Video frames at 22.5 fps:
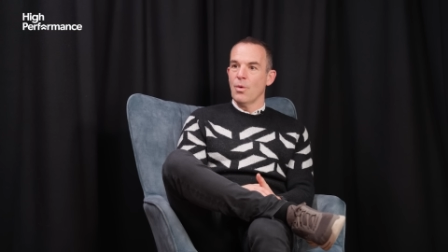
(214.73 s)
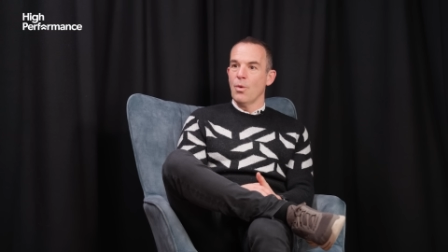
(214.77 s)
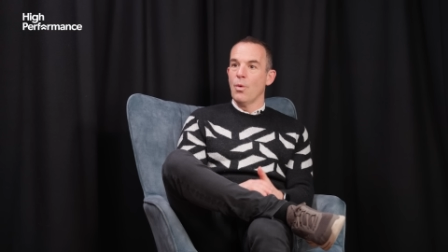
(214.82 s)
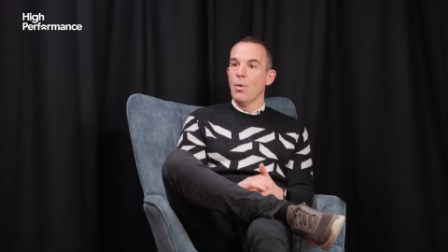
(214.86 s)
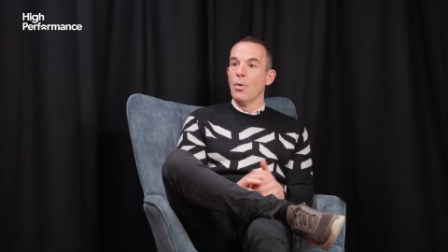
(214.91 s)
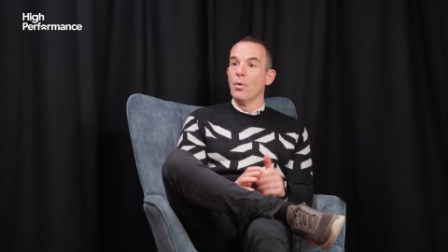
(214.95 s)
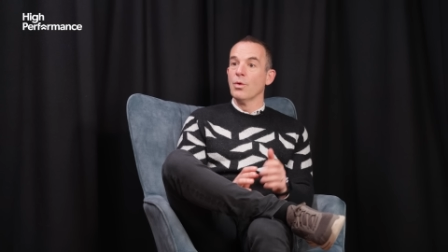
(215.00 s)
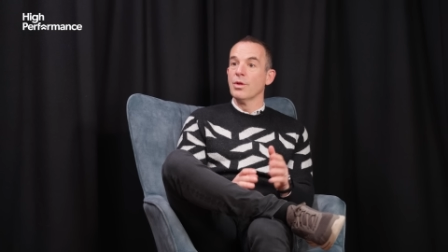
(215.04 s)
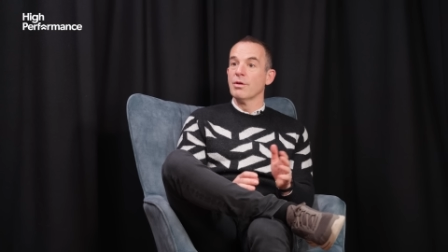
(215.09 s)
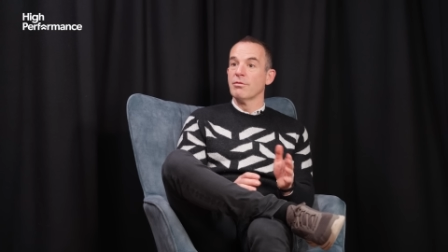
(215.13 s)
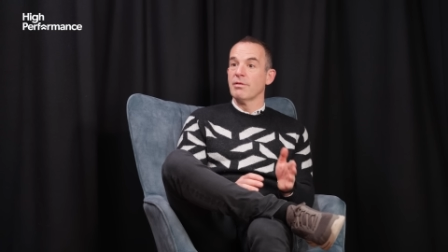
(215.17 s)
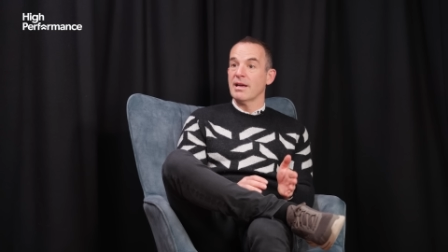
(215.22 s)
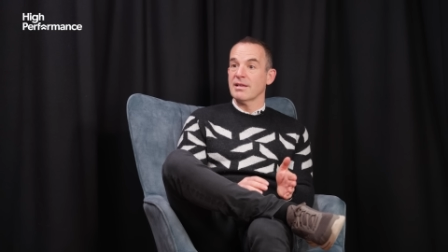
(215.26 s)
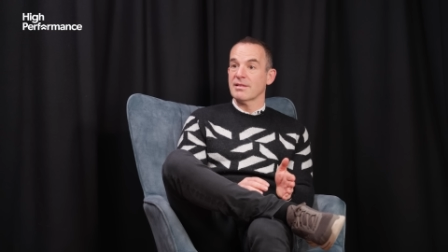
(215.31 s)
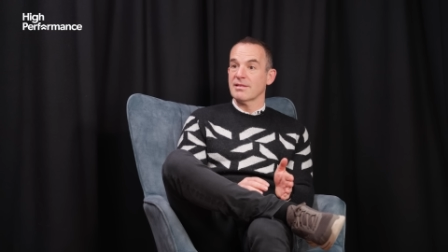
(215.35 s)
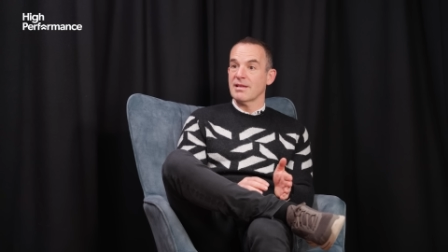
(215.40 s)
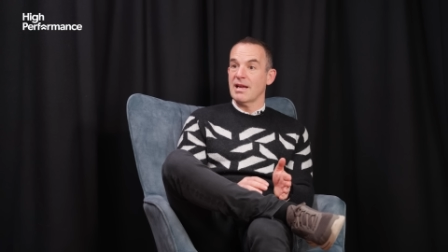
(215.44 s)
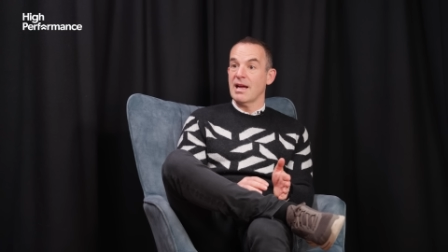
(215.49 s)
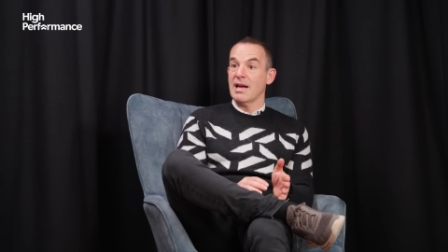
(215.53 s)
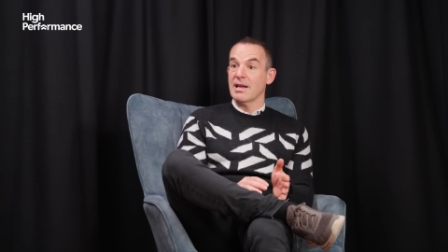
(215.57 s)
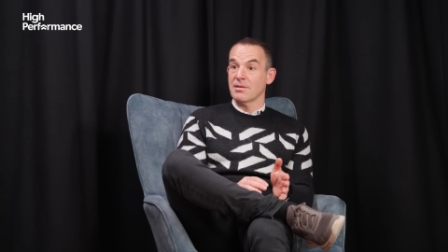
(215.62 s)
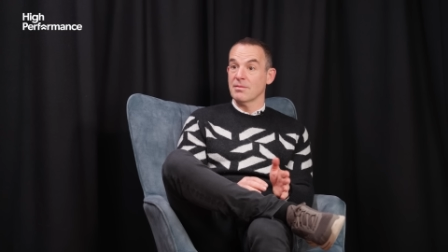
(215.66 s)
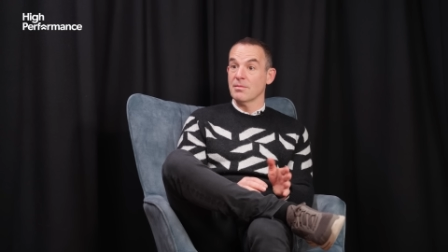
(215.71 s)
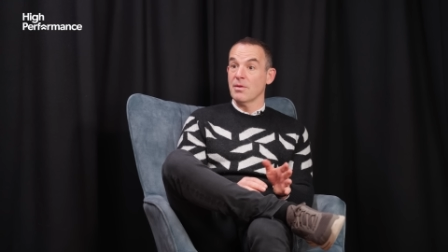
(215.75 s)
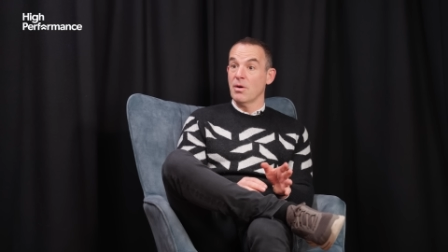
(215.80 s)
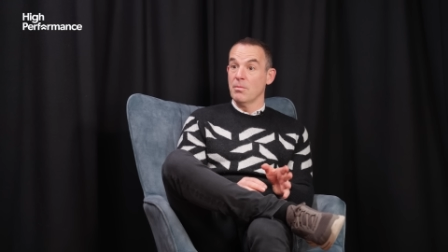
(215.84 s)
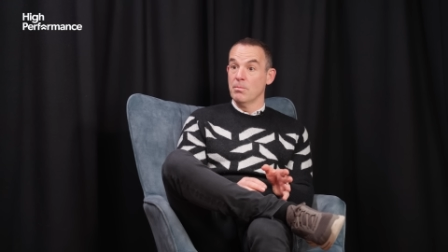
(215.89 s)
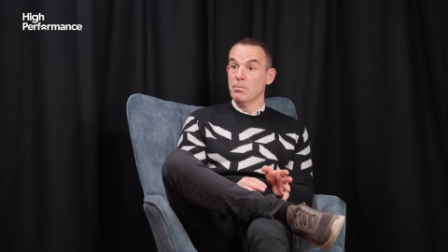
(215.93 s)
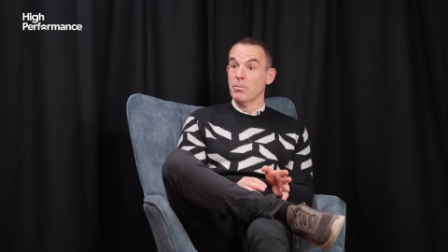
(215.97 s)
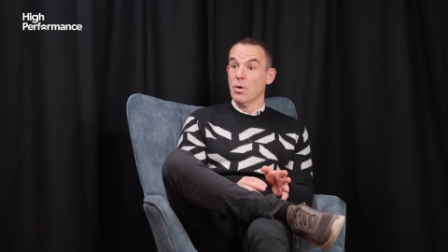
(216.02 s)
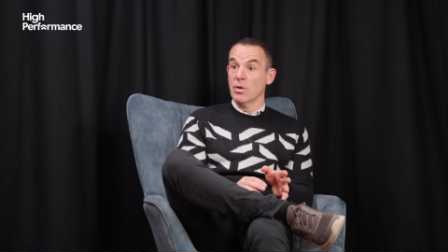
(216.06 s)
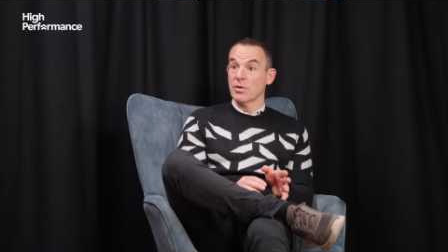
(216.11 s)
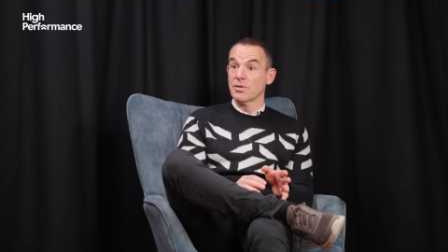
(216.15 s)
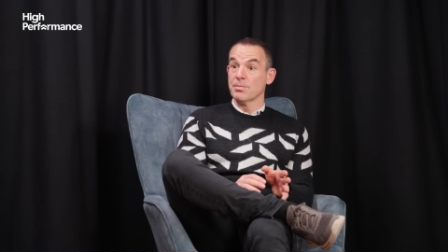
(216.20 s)
All the rest had
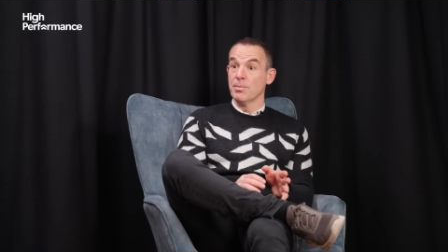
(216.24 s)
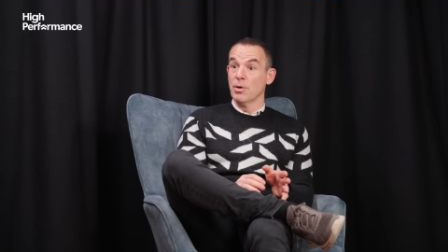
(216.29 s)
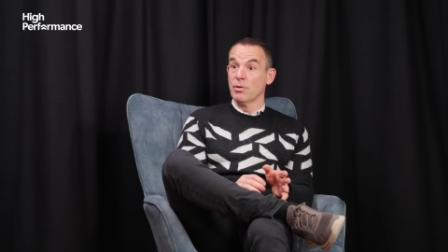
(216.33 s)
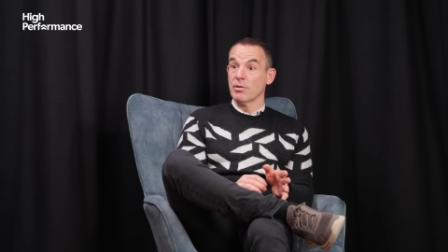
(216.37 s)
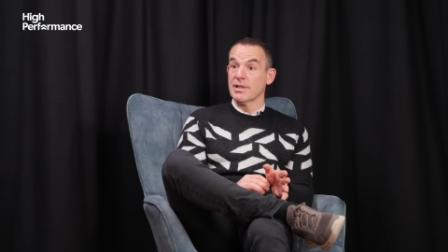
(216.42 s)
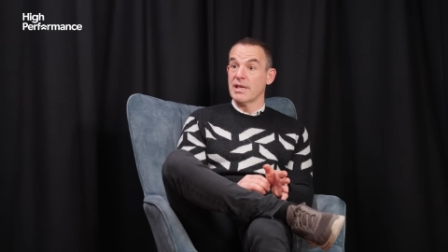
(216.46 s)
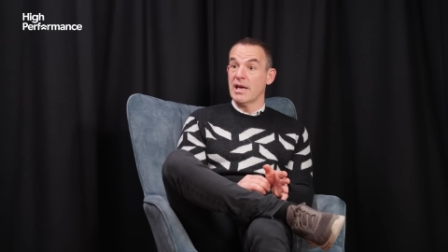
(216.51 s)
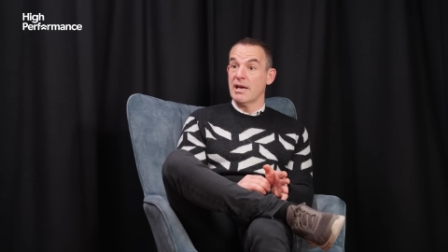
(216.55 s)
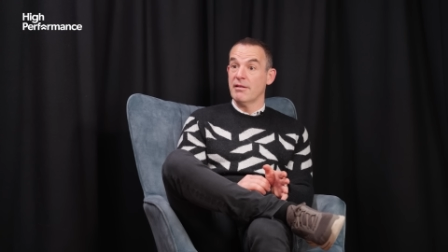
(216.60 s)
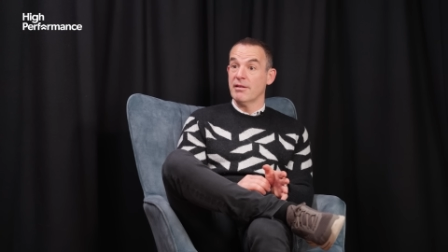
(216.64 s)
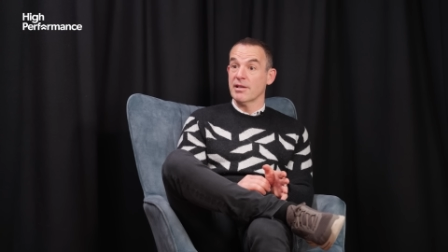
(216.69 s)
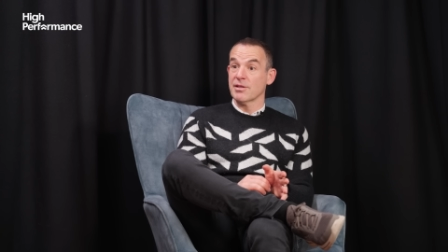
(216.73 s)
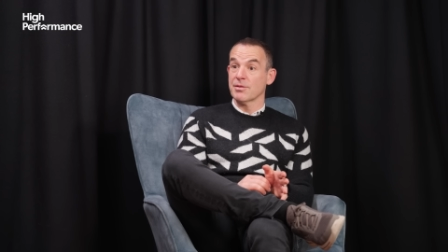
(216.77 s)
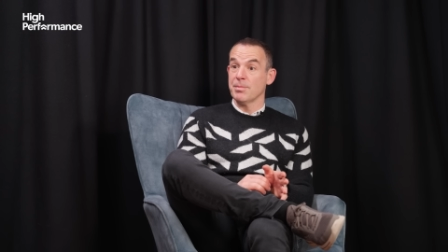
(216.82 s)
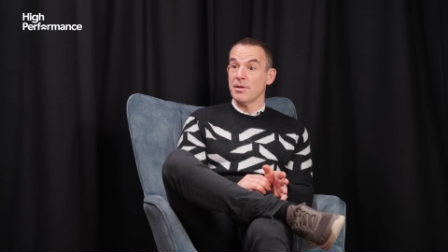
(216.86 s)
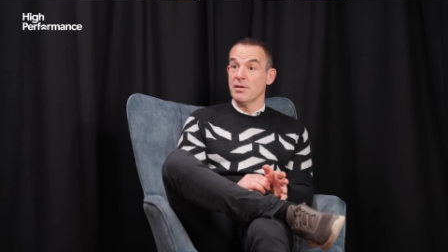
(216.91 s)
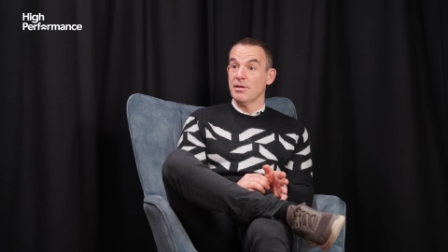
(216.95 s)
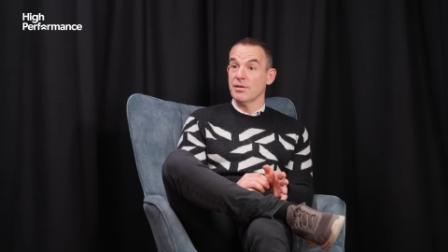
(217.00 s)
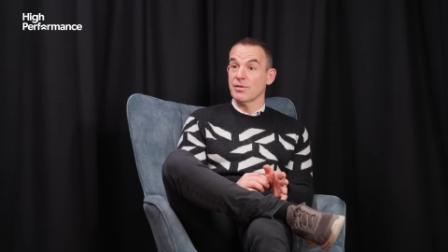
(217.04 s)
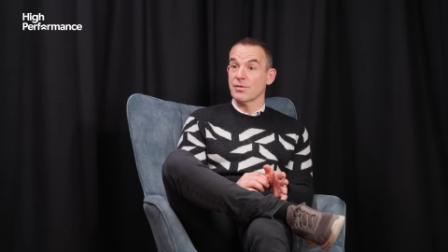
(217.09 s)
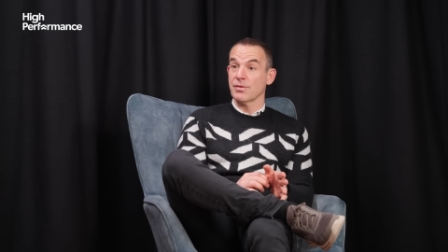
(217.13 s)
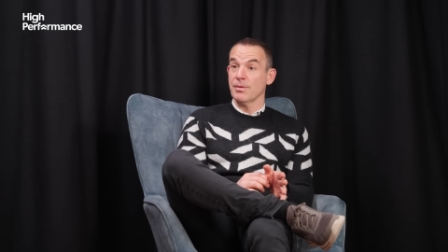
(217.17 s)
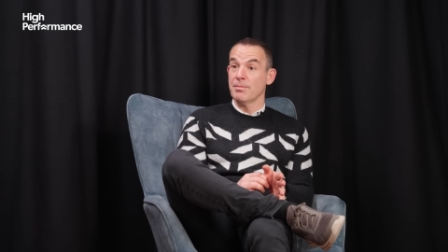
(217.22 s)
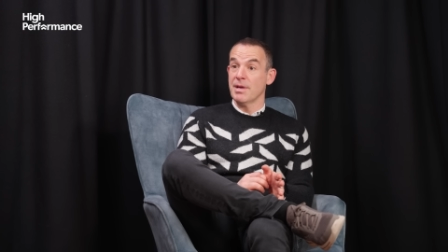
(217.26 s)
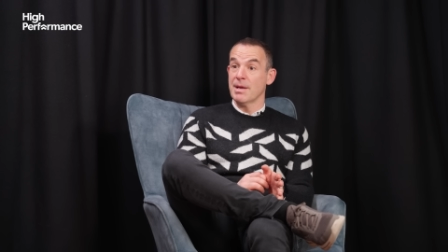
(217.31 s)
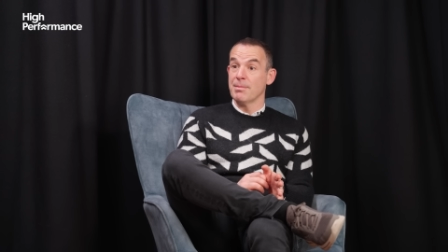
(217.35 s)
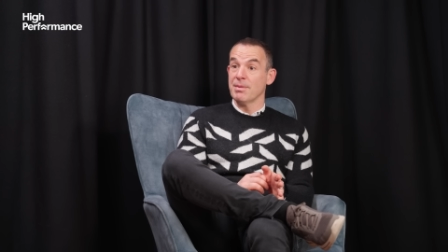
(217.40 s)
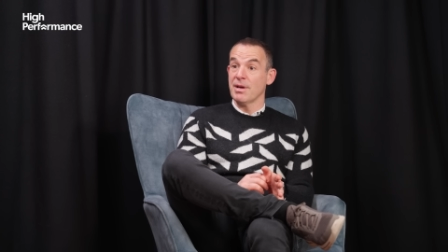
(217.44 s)
much more on air experience from me,